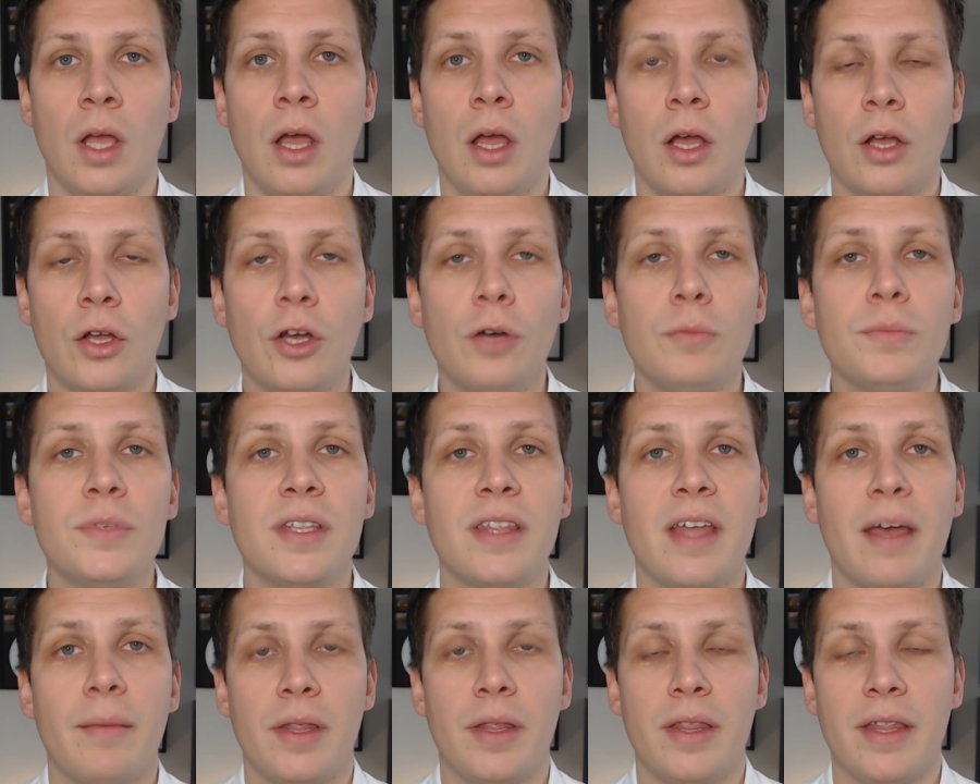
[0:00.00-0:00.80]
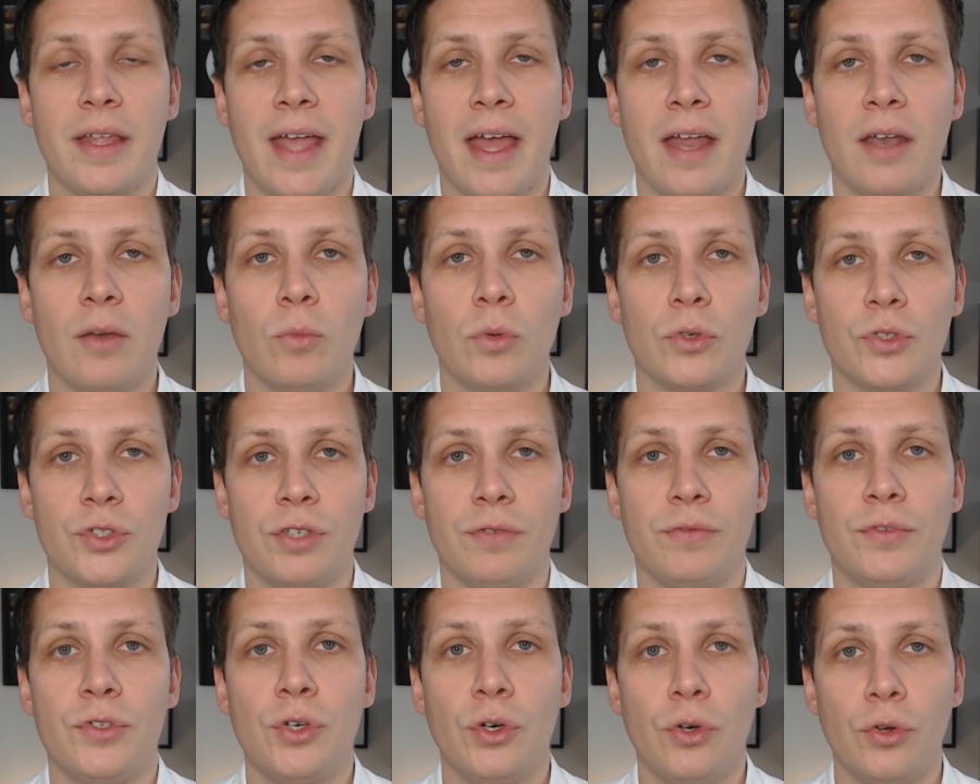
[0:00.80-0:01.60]
Come to them at the end once
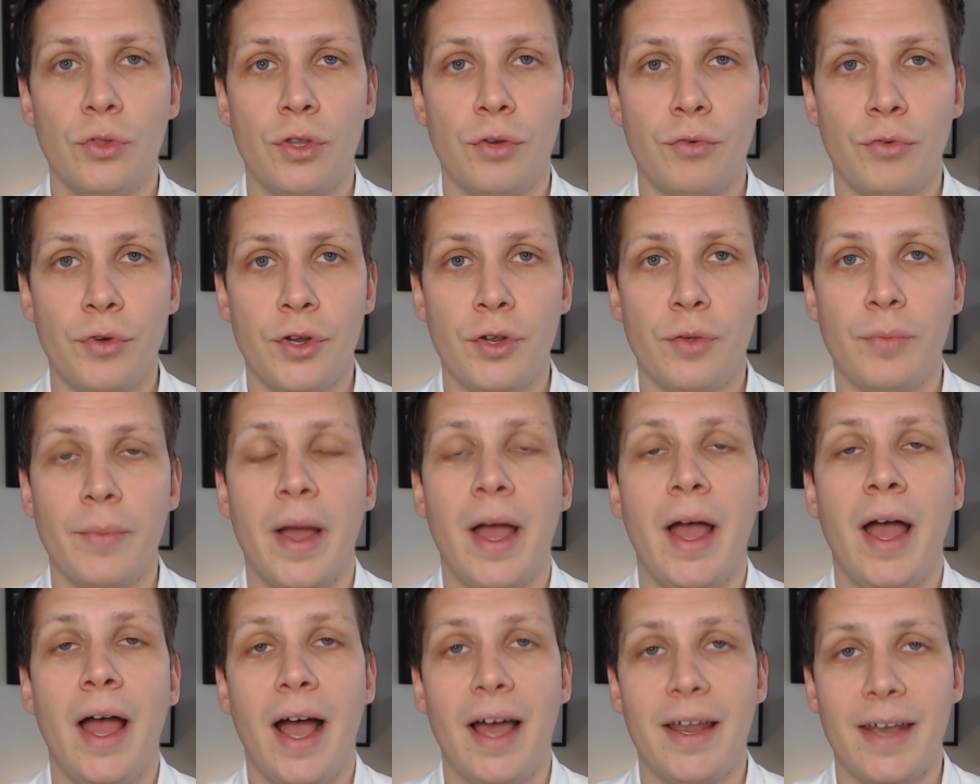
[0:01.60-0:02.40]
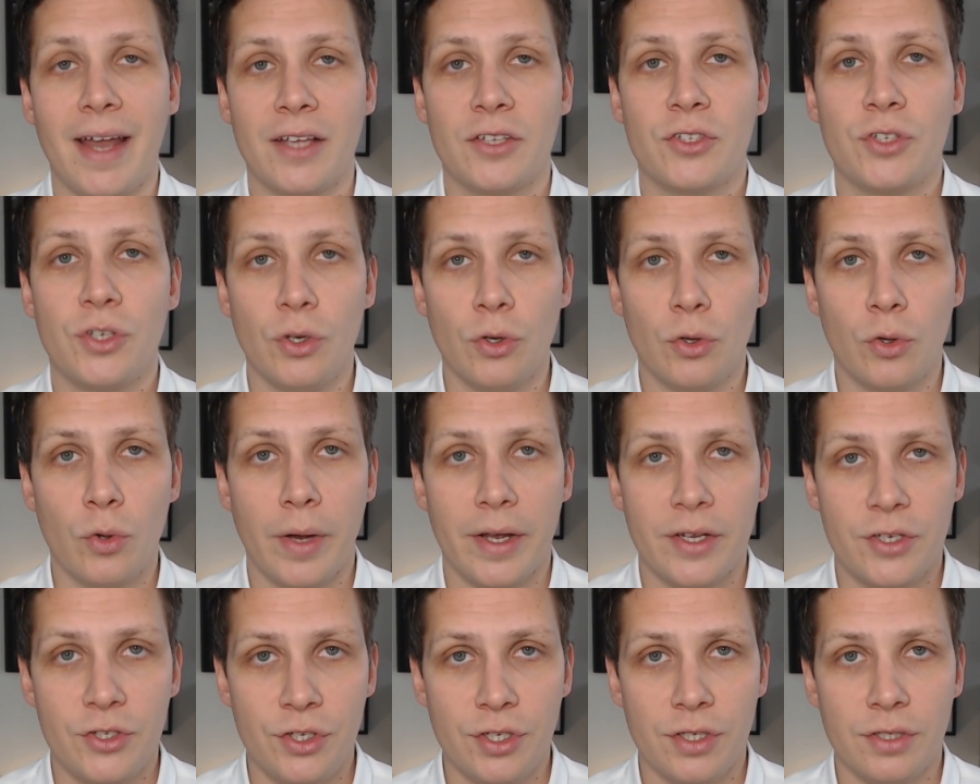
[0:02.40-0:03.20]
you've toured the room and ask your
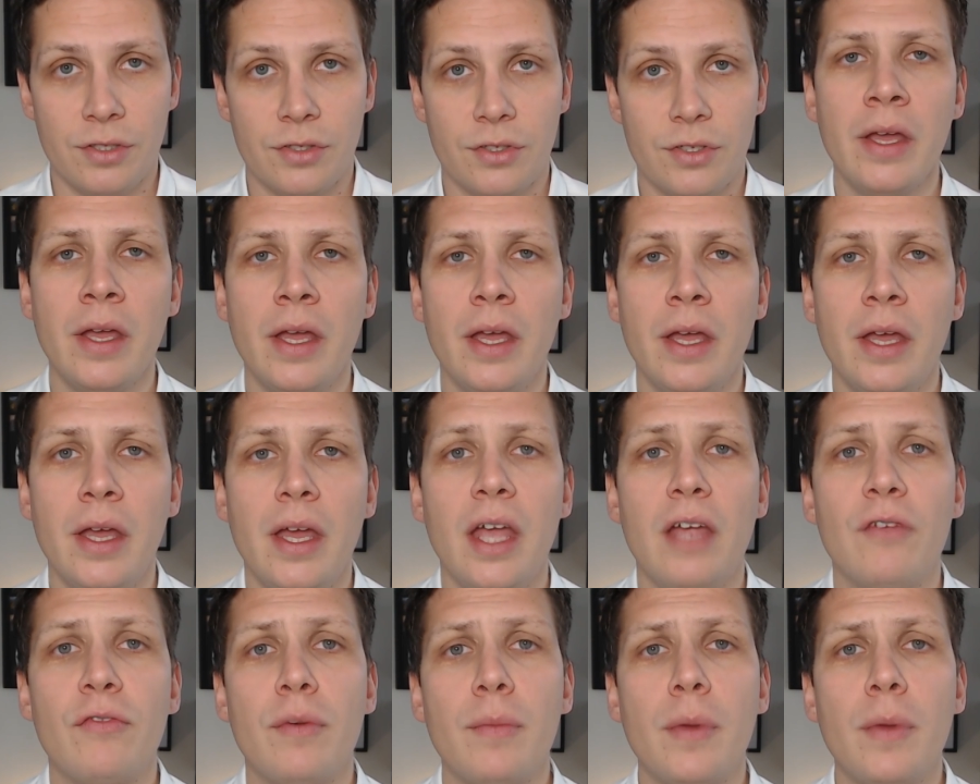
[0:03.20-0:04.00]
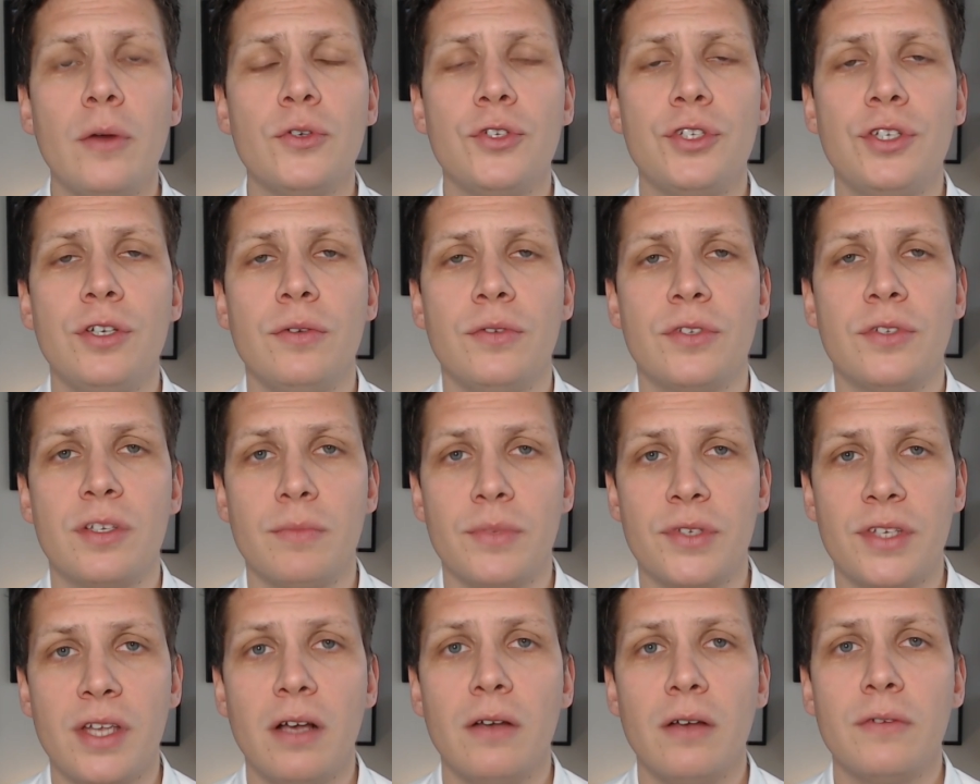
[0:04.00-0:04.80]
questions. If remote students
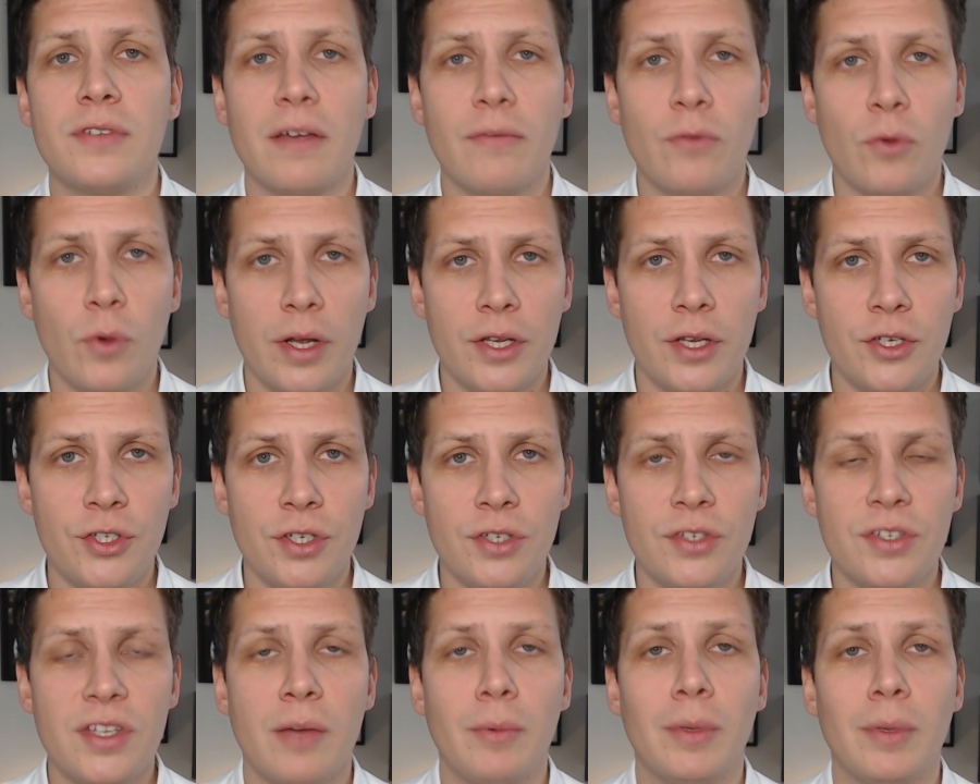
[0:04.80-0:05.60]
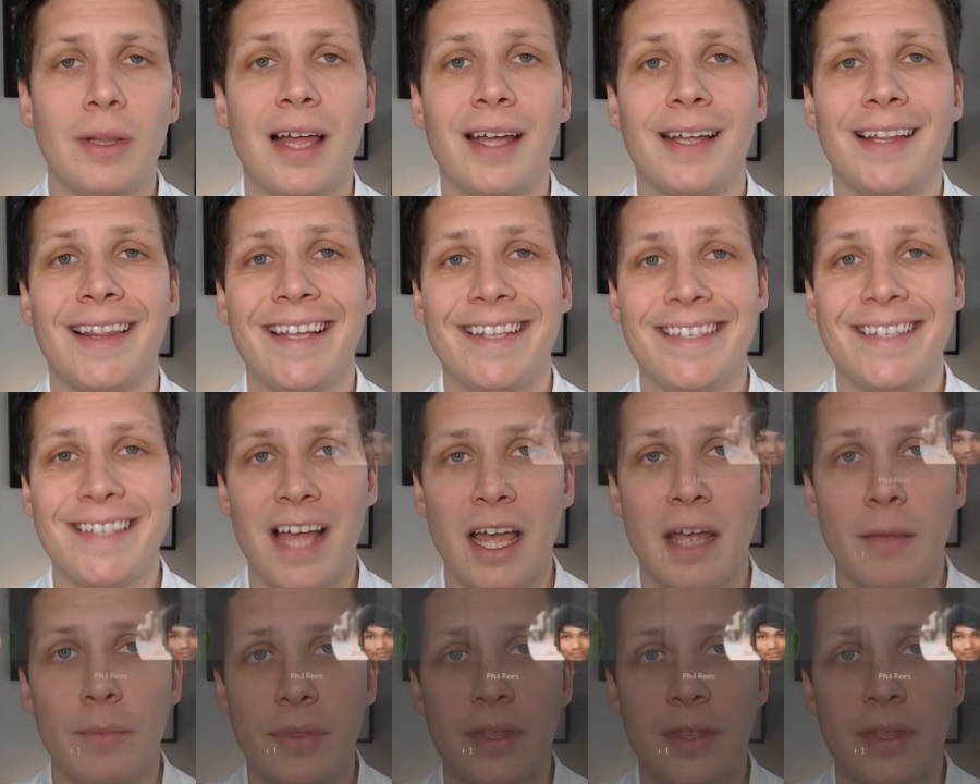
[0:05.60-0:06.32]
themselves have questions, they will likely type